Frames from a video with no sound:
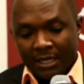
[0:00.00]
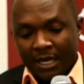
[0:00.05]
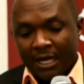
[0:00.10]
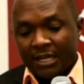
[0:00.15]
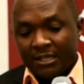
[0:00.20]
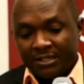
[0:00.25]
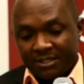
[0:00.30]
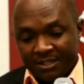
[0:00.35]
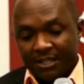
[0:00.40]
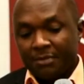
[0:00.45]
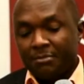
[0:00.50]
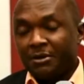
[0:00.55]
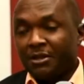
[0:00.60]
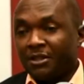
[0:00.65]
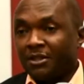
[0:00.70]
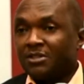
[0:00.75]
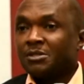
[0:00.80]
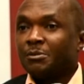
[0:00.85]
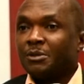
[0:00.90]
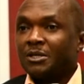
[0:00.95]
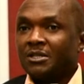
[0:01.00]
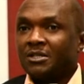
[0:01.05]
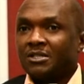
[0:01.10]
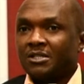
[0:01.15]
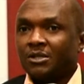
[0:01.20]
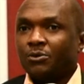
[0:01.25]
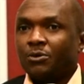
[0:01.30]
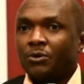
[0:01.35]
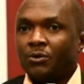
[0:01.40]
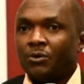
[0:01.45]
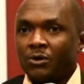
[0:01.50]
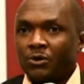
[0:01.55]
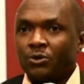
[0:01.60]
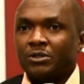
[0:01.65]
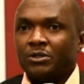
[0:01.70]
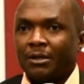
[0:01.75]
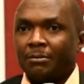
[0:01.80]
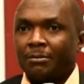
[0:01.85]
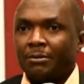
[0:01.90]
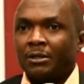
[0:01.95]
I'll still be in this ministry, we will do
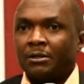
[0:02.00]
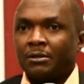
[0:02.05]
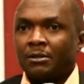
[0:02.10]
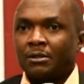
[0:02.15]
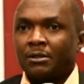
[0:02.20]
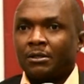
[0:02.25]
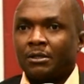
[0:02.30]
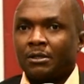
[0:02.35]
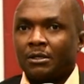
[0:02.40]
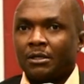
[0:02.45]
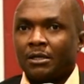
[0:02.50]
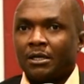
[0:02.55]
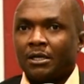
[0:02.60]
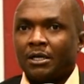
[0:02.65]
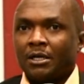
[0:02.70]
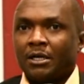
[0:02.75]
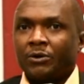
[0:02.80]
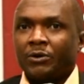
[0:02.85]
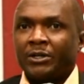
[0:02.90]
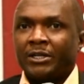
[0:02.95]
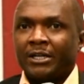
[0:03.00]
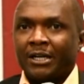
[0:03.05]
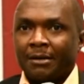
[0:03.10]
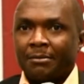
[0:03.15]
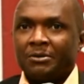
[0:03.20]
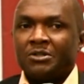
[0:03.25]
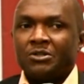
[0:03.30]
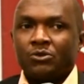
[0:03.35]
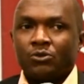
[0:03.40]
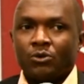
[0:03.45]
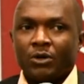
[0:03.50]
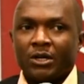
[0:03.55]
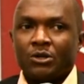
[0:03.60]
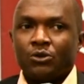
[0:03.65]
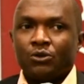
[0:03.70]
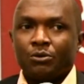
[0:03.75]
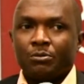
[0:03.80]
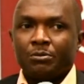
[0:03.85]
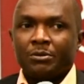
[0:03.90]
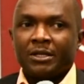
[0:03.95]
something. We come into
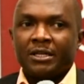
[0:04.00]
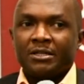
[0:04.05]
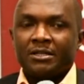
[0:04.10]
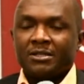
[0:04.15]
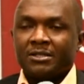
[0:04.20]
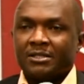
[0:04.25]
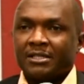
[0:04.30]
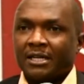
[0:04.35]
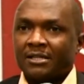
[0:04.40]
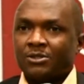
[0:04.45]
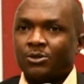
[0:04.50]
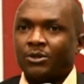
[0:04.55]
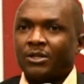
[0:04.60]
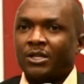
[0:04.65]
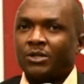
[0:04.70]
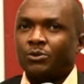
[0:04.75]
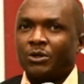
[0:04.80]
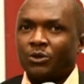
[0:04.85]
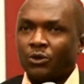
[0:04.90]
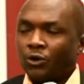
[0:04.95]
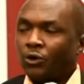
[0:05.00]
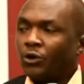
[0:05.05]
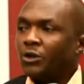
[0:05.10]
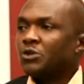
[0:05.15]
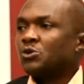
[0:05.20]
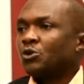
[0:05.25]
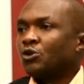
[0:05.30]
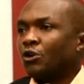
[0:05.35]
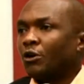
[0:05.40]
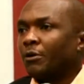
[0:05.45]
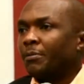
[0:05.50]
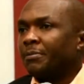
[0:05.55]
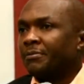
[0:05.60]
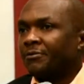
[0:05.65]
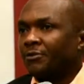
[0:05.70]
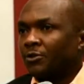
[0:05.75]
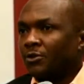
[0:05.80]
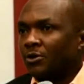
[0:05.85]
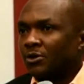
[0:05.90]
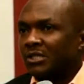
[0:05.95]
one room and discuss so that when you're going to
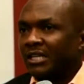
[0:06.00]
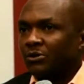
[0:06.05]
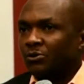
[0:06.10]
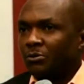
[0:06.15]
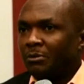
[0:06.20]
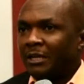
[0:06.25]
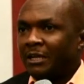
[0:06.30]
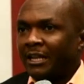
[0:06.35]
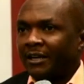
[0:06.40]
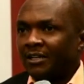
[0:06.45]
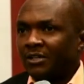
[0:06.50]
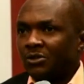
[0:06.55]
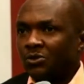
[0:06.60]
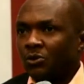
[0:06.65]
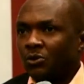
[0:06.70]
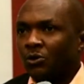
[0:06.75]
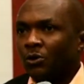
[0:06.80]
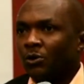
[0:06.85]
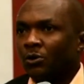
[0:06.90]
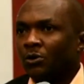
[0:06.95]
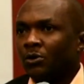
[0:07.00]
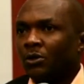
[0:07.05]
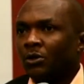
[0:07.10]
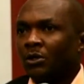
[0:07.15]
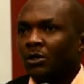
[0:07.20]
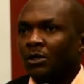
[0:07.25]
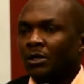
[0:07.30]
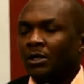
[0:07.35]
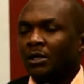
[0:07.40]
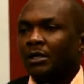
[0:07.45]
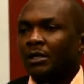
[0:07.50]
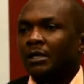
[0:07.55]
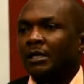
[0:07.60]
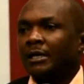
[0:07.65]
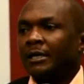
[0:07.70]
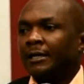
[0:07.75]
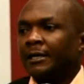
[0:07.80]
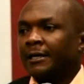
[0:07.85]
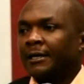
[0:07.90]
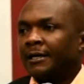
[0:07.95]
COP, for those that will be lucky to go,
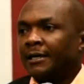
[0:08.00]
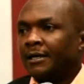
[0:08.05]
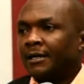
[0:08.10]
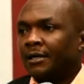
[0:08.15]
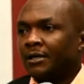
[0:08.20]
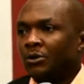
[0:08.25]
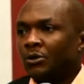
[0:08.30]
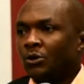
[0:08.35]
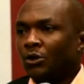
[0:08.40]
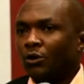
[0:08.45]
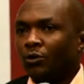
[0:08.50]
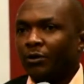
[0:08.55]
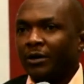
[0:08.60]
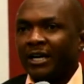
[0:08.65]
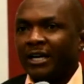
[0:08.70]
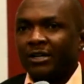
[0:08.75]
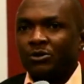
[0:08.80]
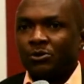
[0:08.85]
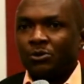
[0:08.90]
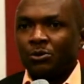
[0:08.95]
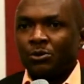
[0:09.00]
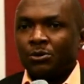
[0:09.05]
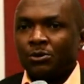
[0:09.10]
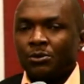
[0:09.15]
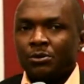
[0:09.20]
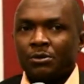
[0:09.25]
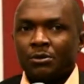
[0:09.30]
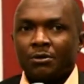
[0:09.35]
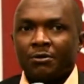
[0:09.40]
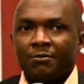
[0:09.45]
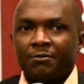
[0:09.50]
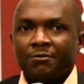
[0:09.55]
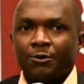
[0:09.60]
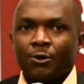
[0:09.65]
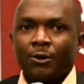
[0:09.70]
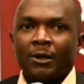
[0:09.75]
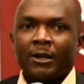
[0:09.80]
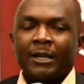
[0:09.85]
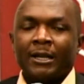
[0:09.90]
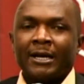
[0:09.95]
you know where to
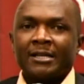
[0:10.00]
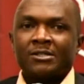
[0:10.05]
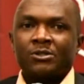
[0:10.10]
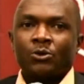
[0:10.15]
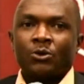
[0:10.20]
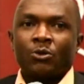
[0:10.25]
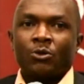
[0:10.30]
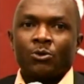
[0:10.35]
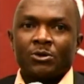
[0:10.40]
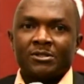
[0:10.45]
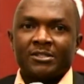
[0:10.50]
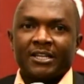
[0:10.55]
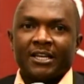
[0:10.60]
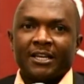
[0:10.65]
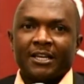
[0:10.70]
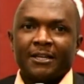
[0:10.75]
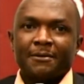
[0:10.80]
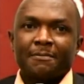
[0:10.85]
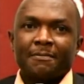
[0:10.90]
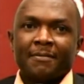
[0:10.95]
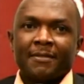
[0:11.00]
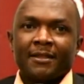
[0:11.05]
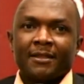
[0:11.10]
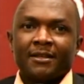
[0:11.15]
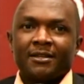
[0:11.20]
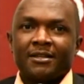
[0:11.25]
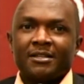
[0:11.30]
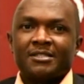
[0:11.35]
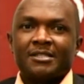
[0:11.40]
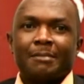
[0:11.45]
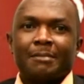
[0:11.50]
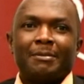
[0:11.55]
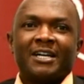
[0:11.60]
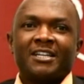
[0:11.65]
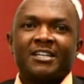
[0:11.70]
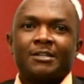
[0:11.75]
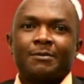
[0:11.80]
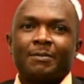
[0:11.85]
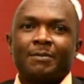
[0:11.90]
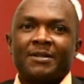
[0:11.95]
follow. As Ruth was saying, it's a
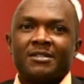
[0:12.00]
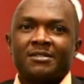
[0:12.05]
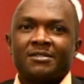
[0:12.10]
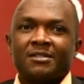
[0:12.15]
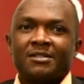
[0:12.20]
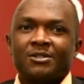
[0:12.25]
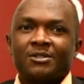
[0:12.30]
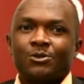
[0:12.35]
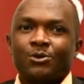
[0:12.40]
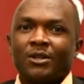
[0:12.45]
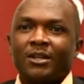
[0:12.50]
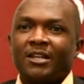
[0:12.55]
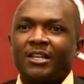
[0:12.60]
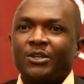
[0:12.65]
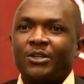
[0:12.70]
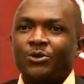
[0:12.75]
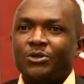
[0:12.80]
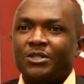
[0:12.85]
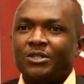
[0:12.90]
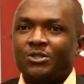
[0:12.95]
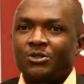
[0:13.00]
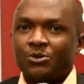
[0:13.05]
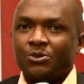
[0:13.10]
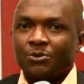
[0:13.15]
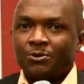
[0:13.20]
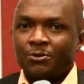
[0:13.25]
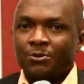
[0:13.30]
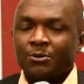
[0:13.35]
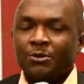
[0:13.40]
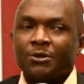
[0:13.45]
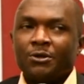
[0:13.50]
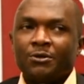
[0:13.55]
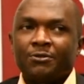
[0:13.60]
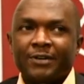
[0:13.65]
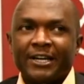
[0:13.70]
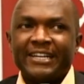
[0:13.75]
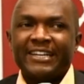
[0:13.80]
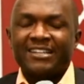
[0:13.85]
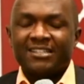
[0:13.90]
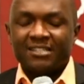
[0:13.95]
marketplace, so really you need to
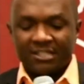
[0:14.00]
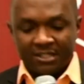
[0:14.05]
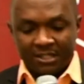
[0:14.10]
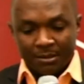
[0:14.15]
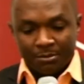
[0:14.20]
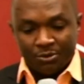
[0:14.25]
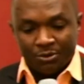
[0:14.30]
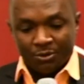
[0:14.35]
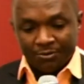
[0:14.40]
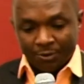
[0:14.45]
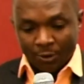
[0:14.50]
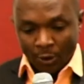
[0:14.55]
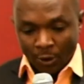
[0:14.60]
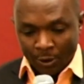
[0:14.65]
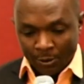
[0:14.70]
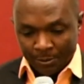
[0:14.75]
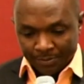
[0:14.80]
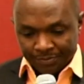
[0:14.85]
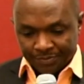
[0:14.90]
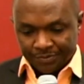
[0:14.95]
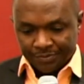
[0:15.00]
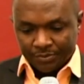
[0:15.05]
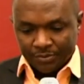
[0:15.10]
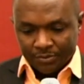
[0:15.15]
find a stream to follow.